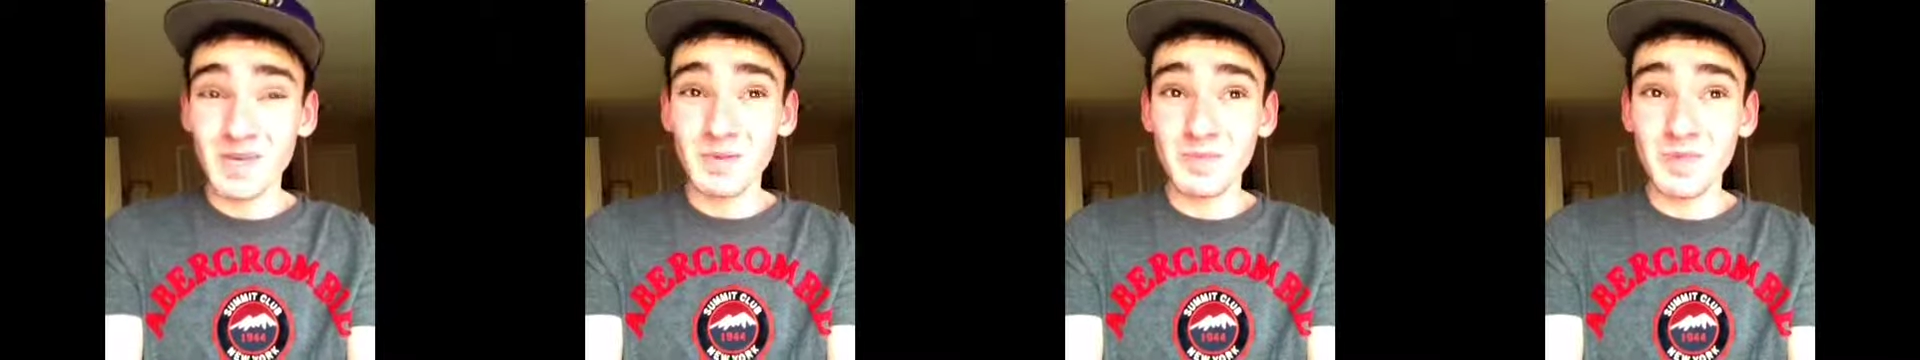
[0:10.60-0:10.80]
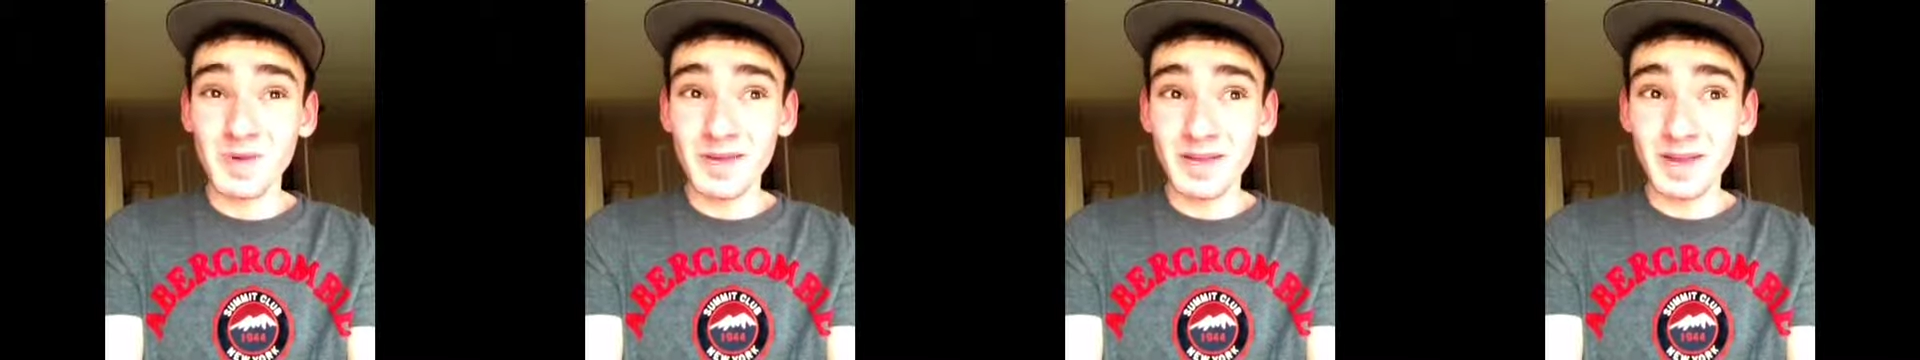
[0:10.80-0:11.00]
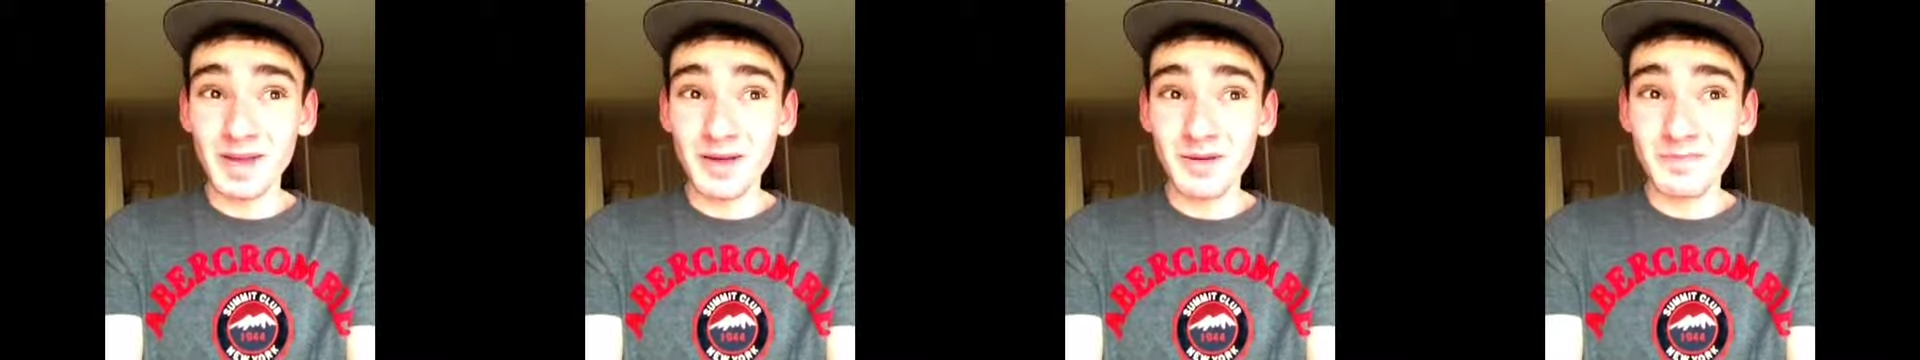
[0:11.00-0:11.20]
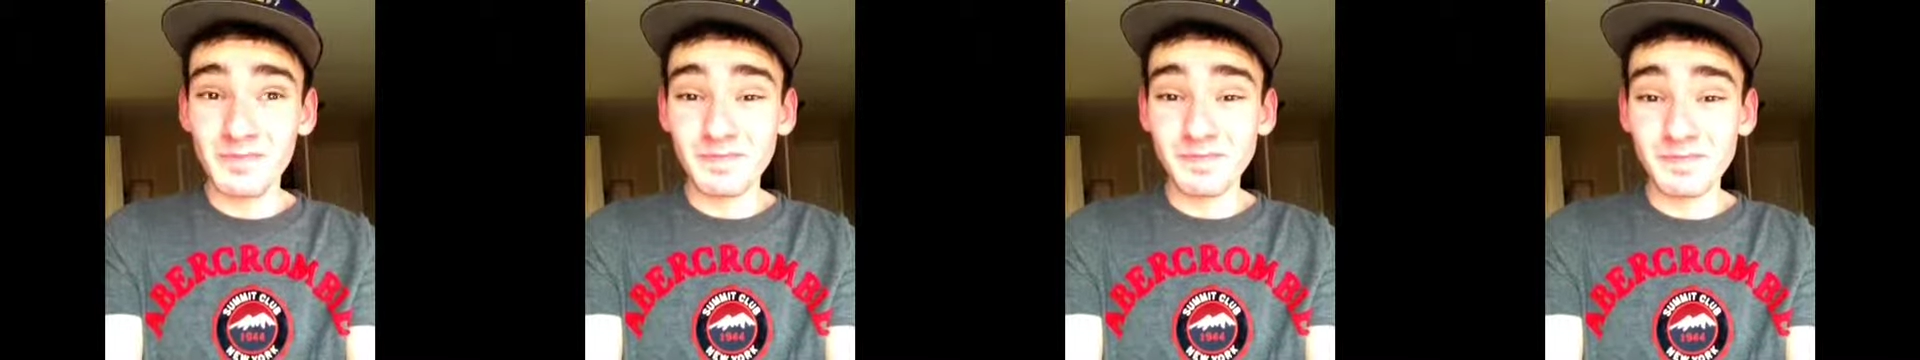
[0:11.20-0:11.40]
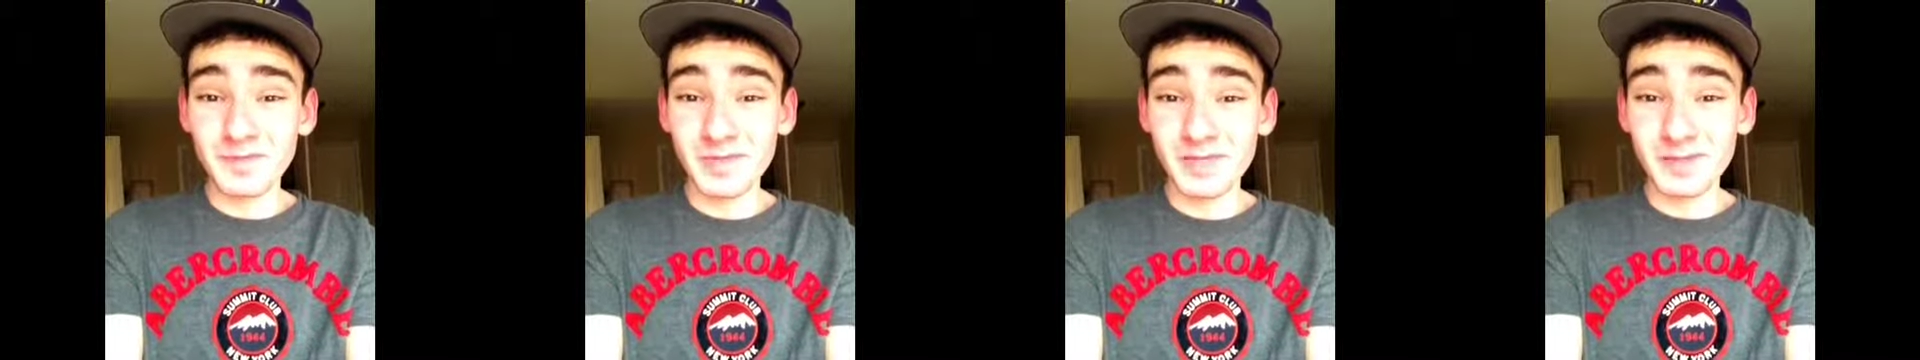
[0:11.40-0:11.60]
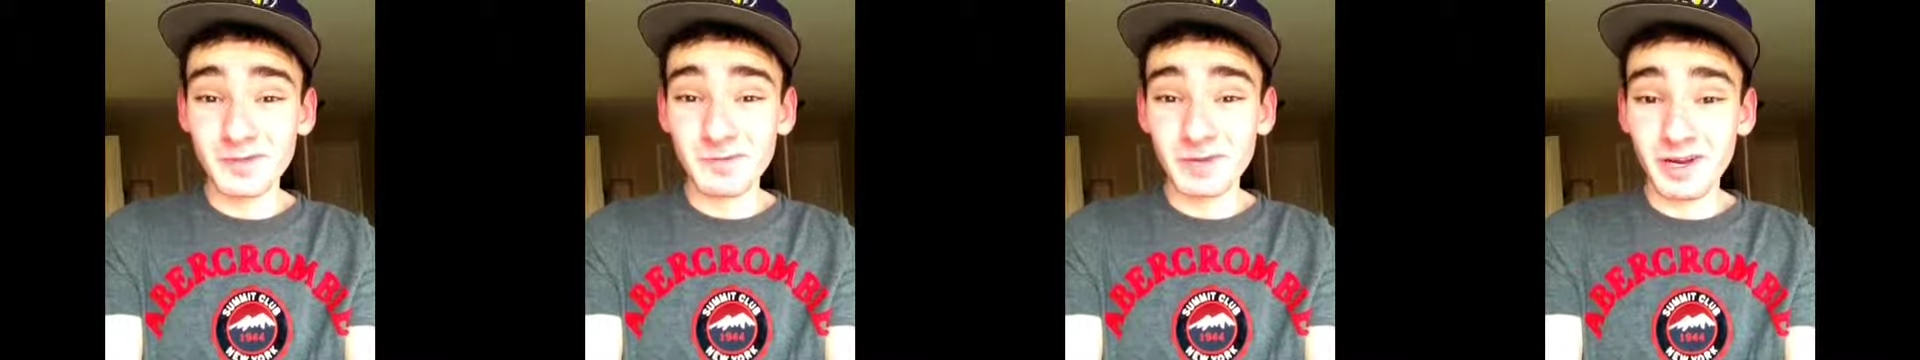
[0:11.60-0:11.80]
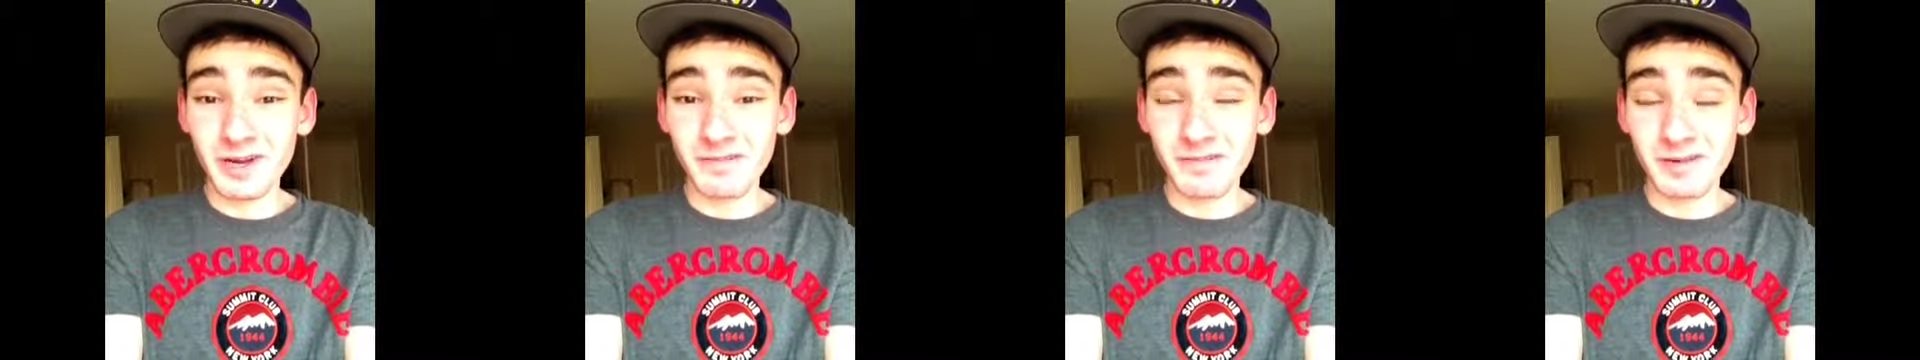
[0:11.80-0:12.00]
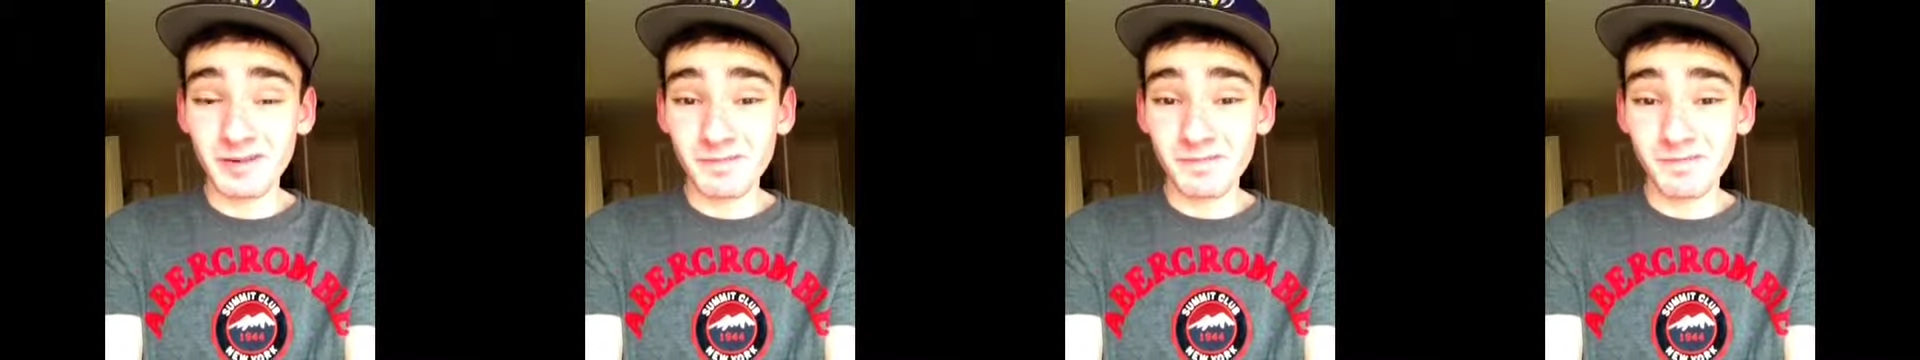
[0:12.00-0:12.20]
But yeah, it's
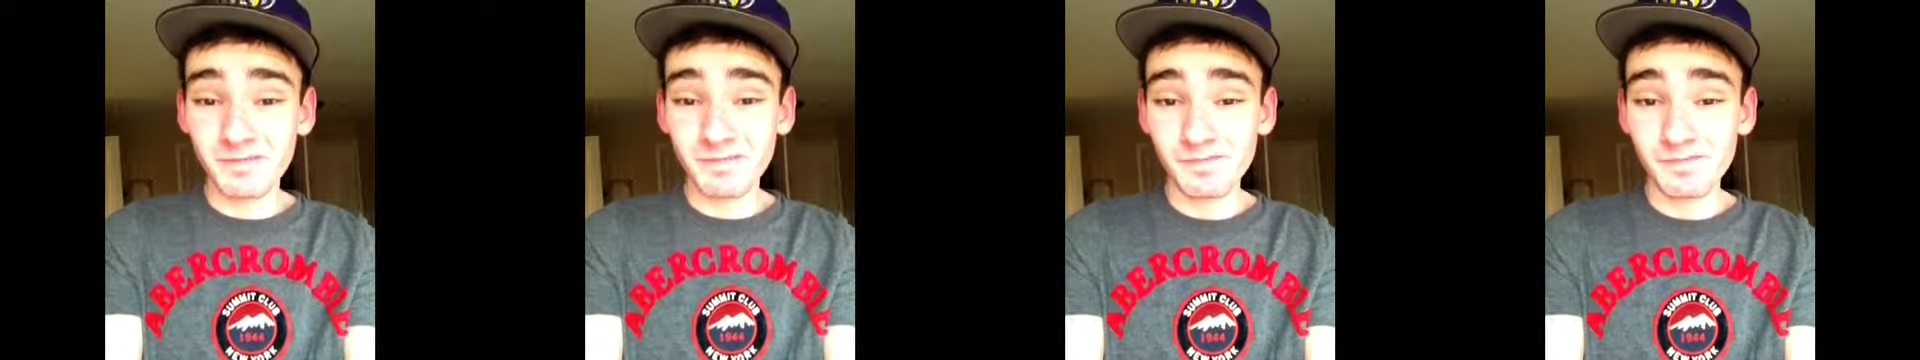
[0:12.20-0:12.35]
whatever.